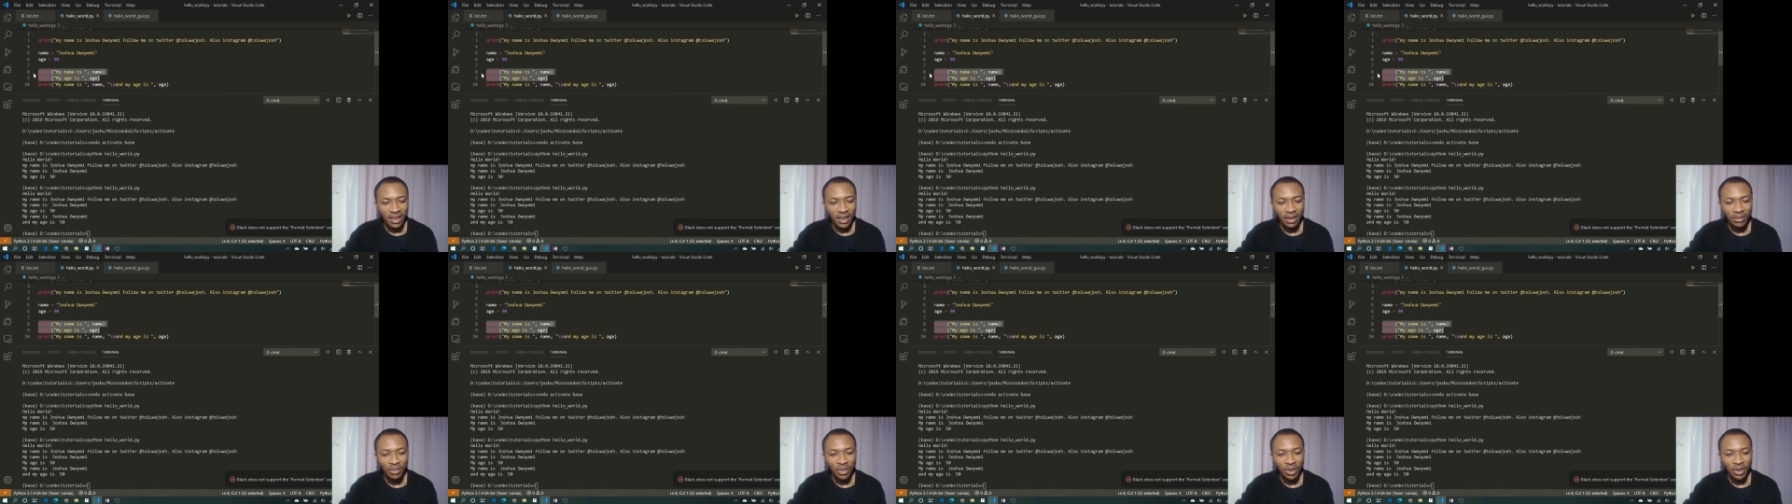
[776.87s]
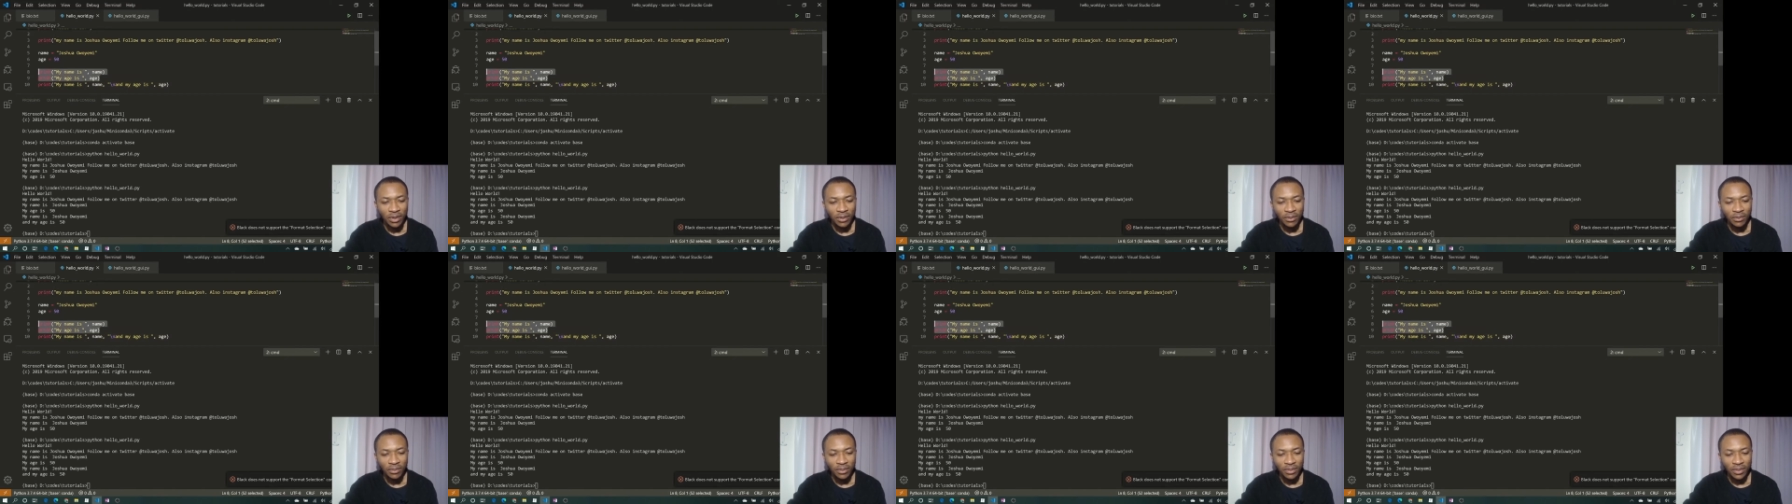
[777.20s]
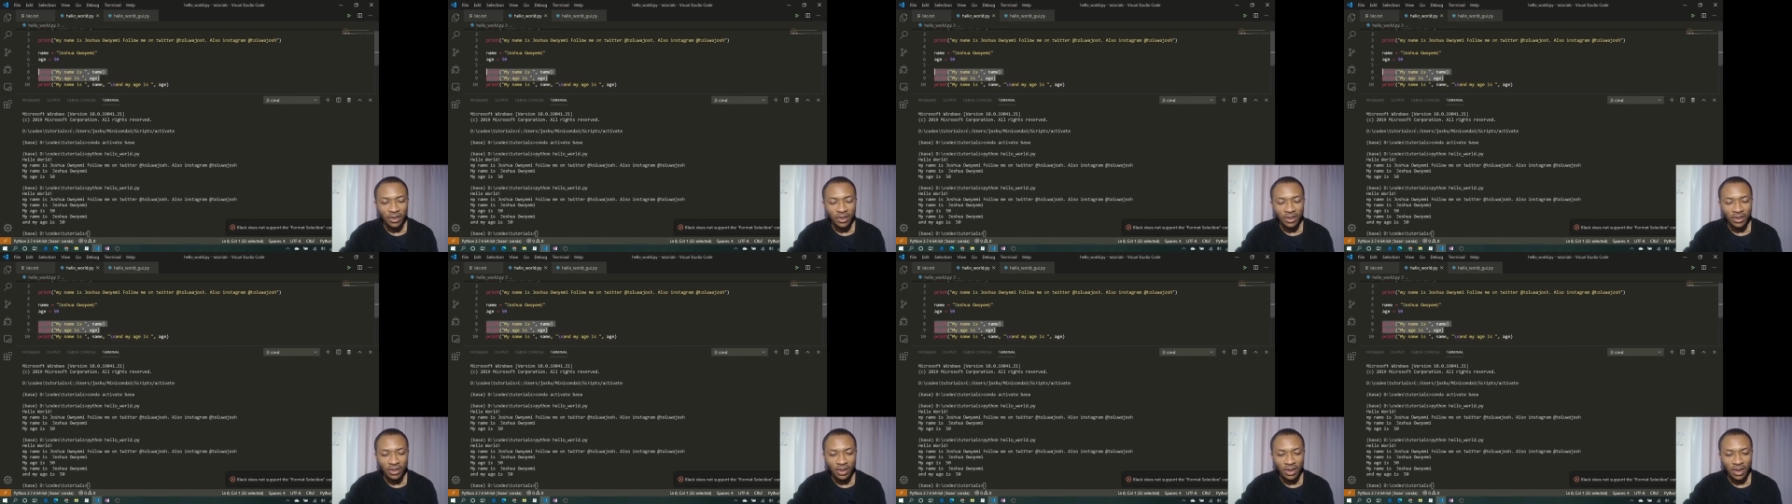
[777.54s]
can
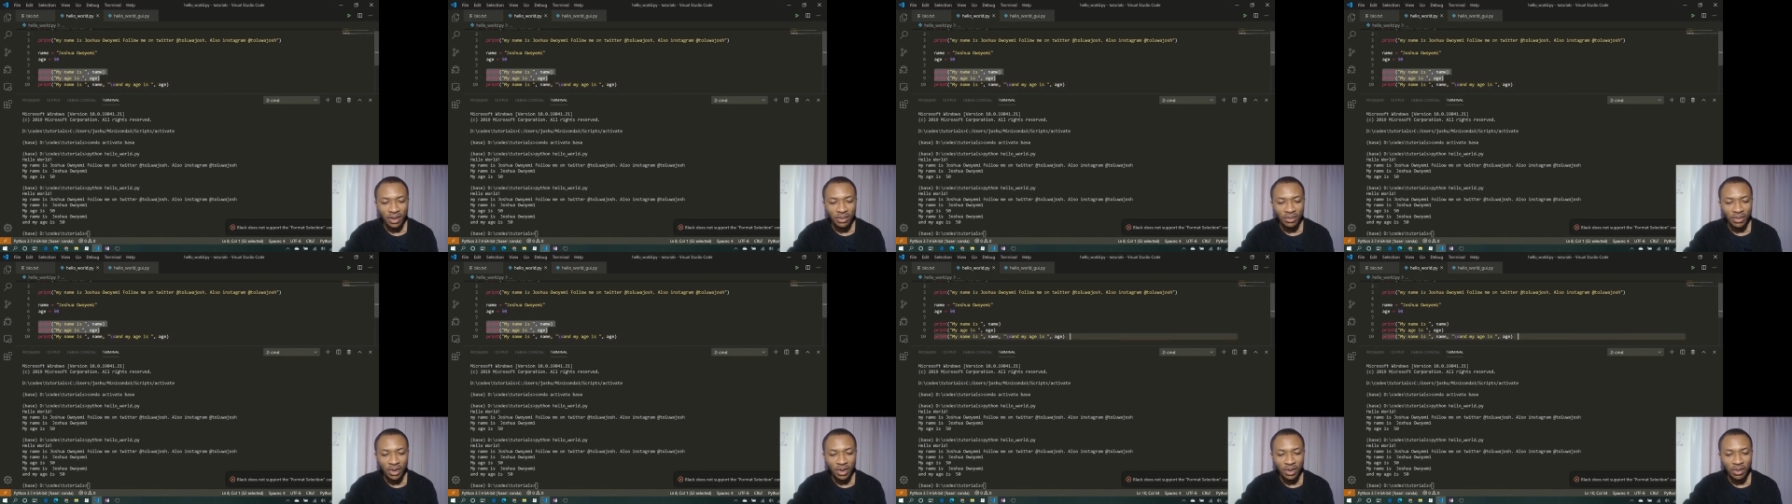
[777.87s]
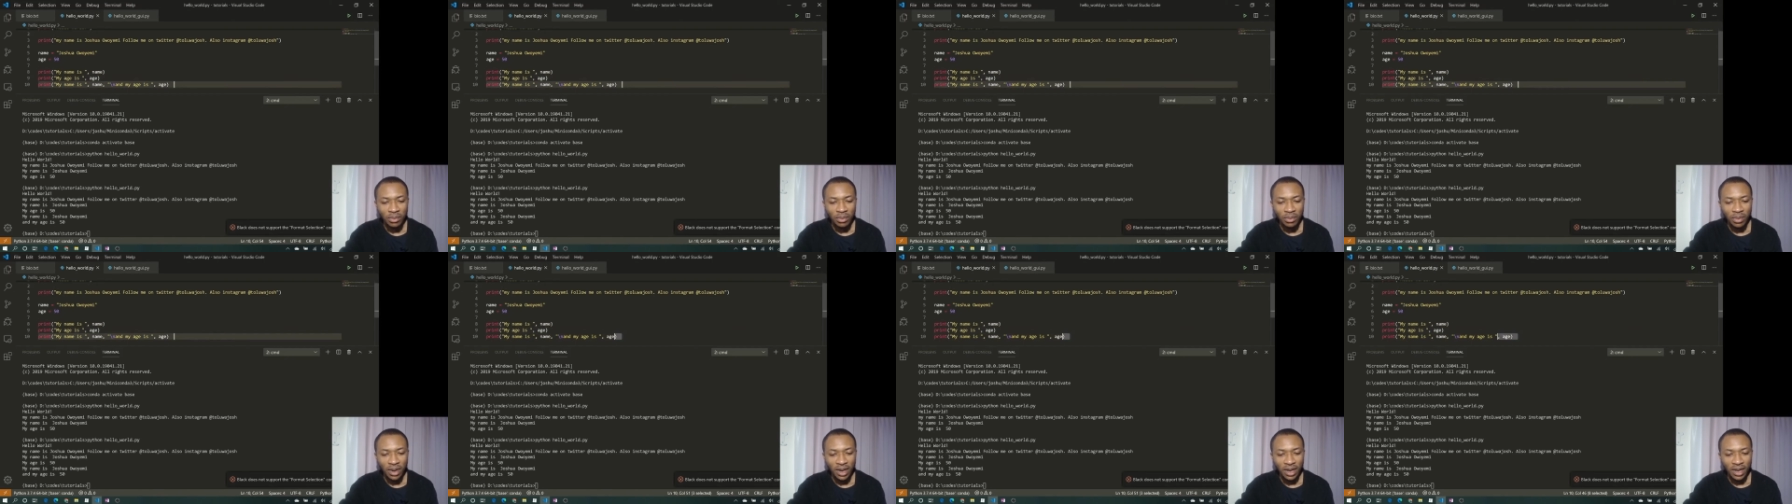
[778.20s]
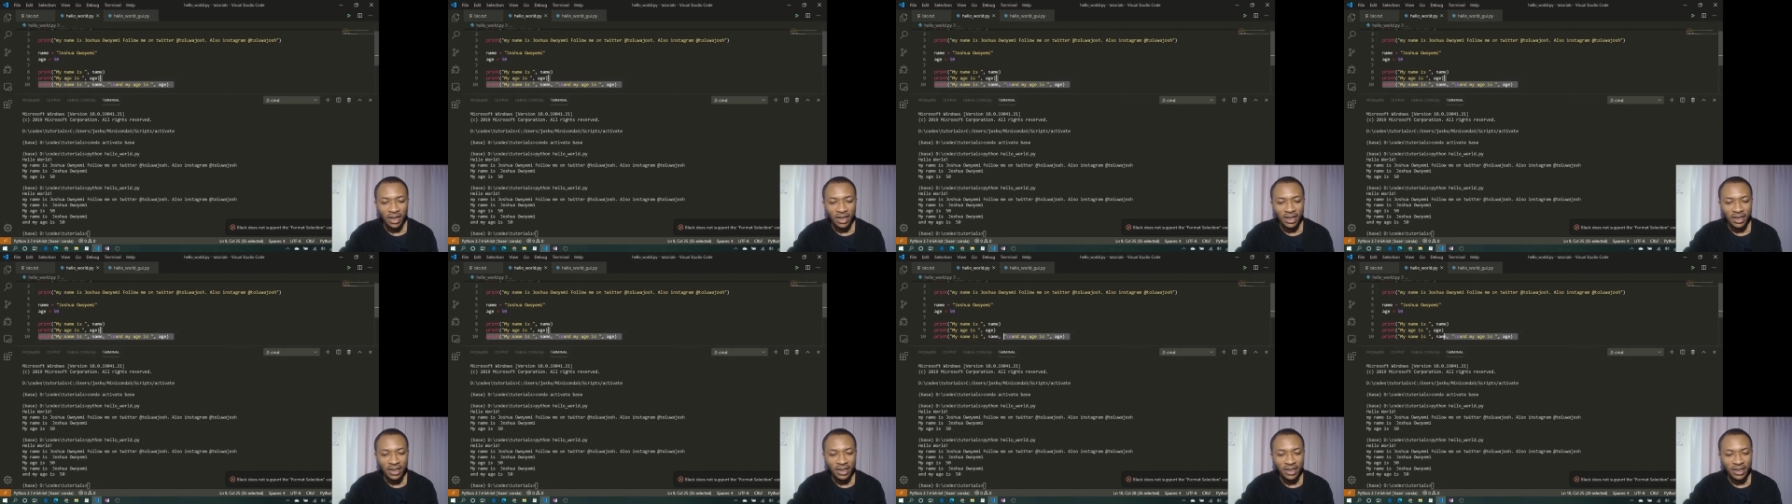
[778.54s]
be
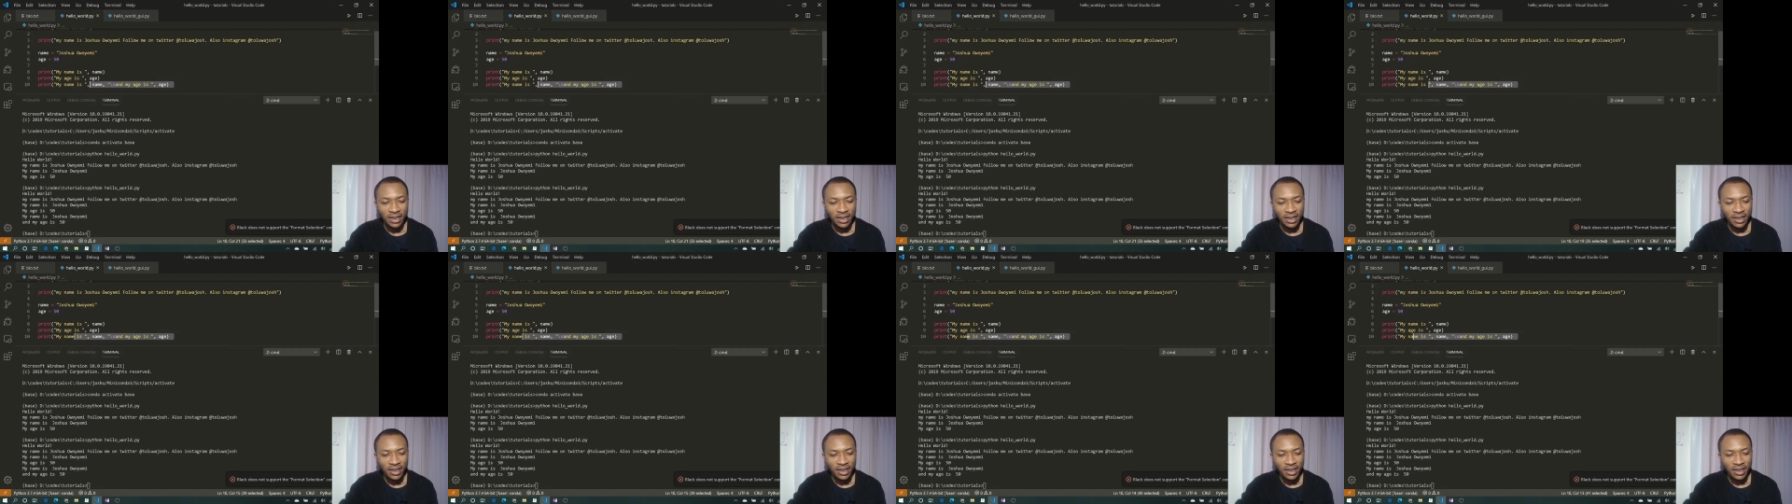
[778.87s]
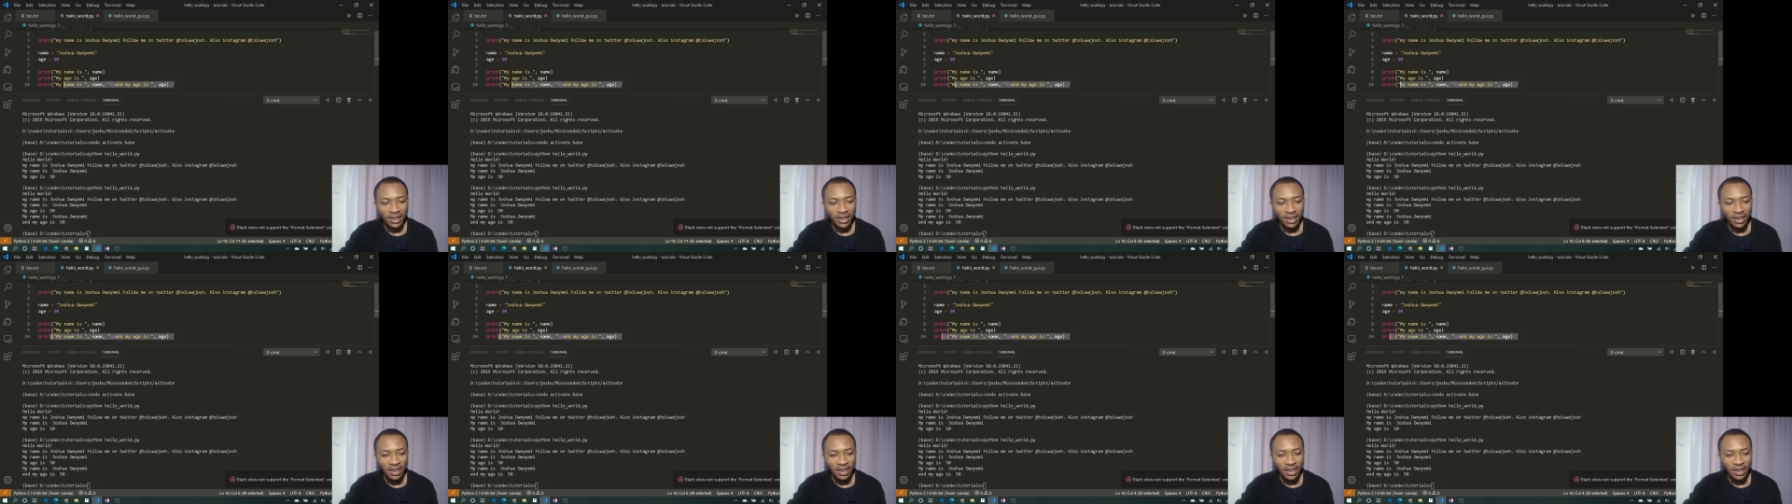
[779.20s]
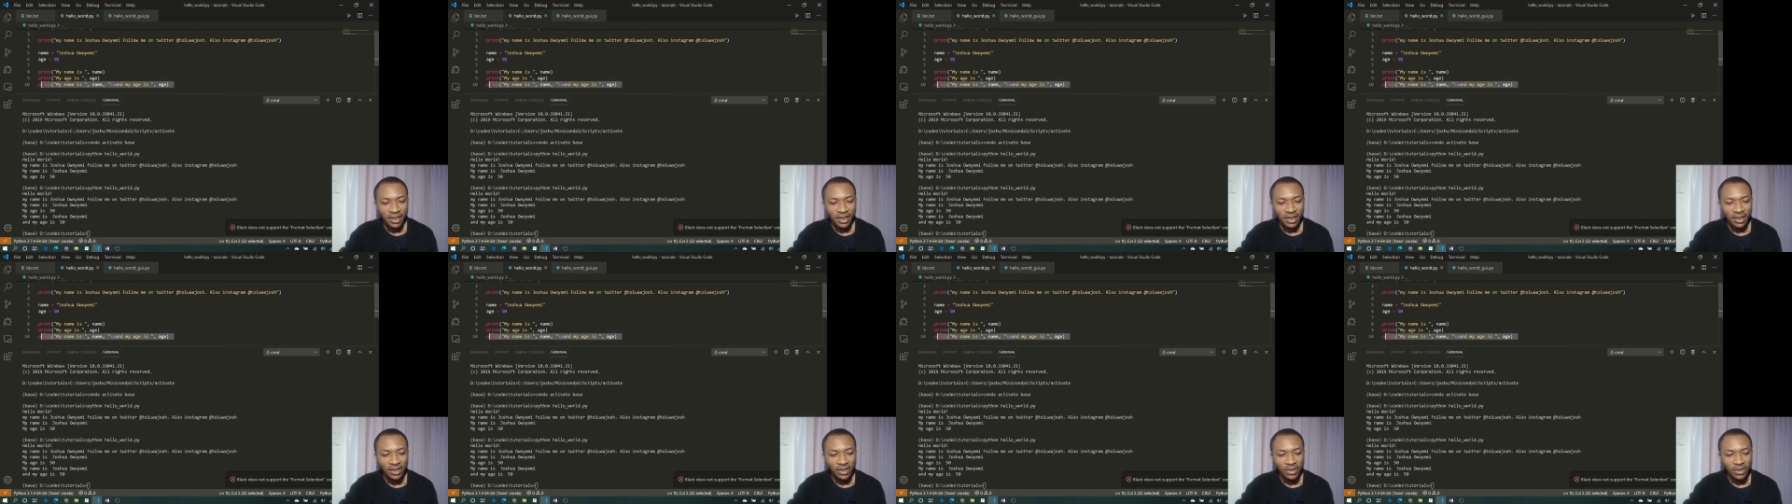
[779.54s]
combined
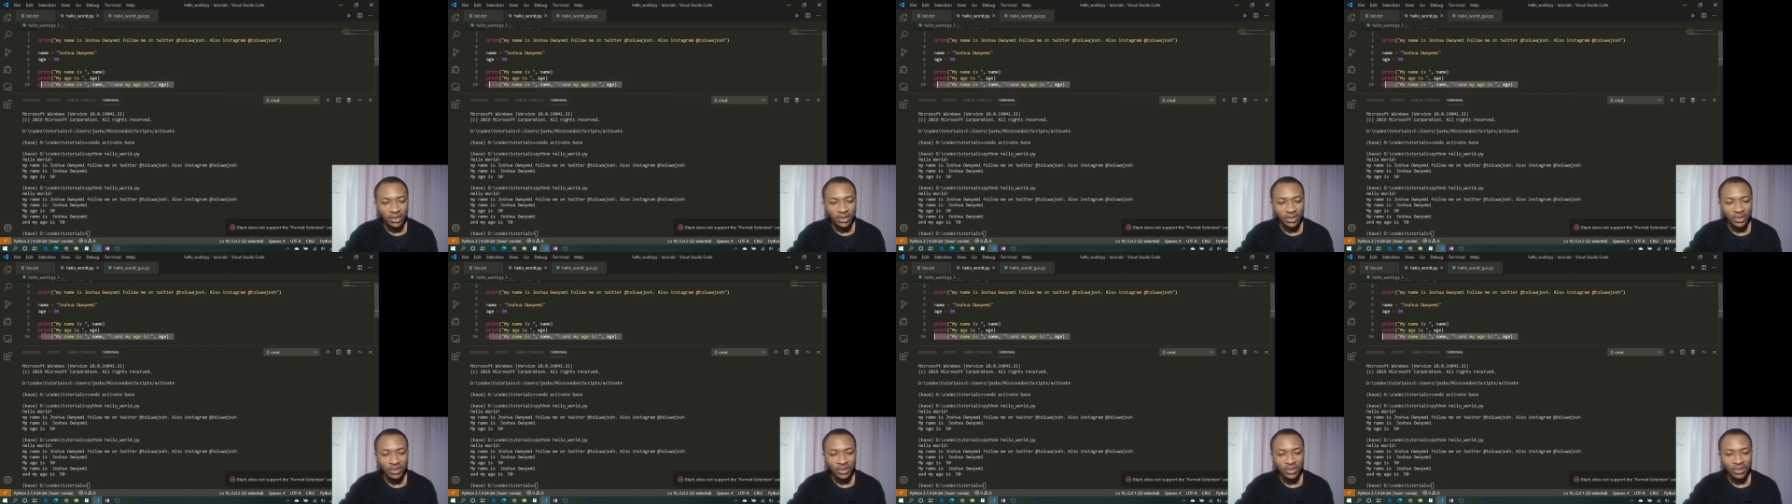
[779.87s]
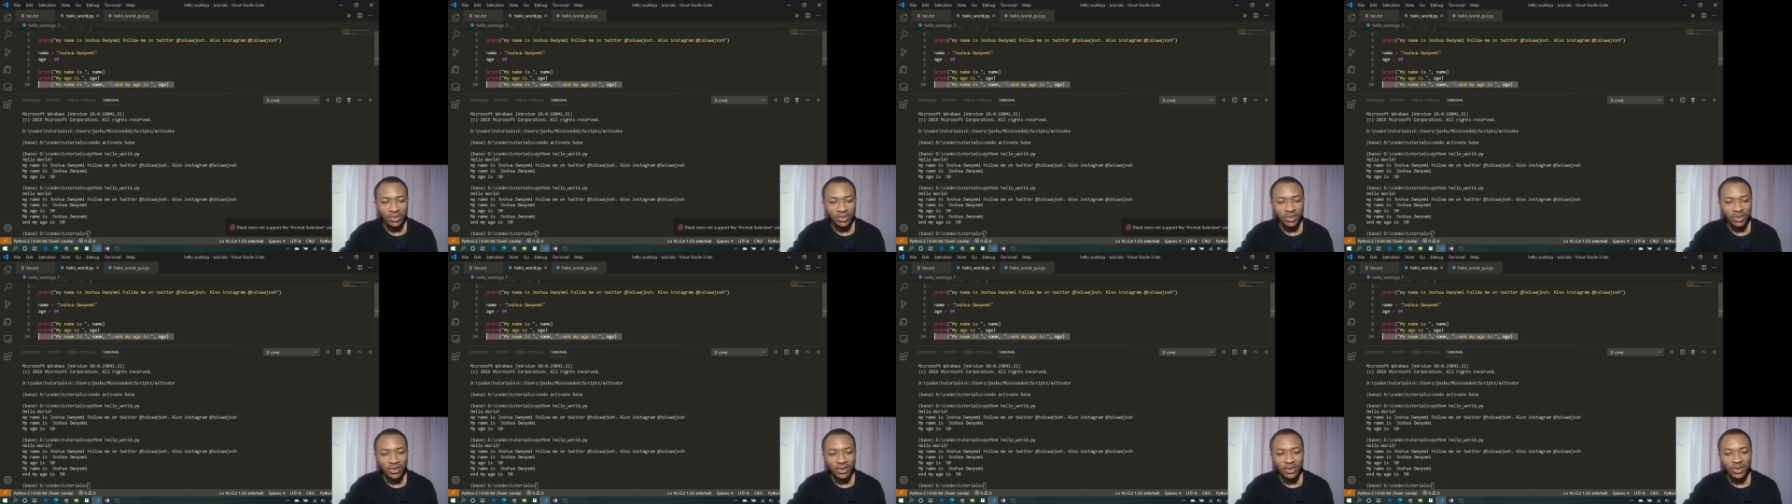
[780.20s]
into